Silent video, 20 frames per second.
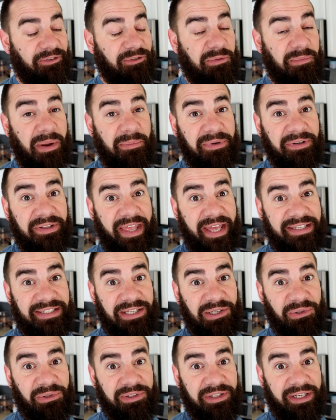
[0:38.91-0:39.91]
uh, remember that
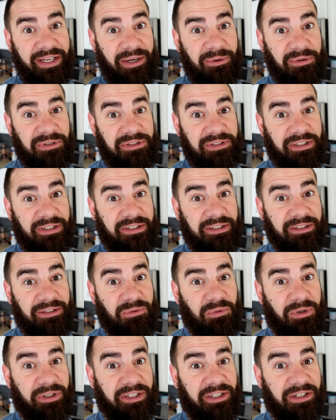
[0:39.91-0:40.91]
tiller that I was uh,
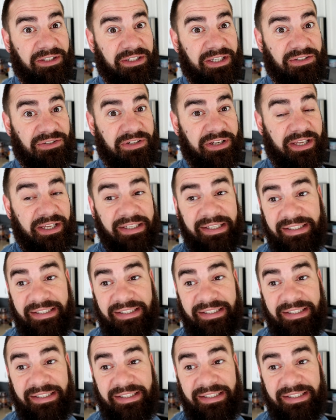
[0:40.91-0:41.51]
working on yesterday?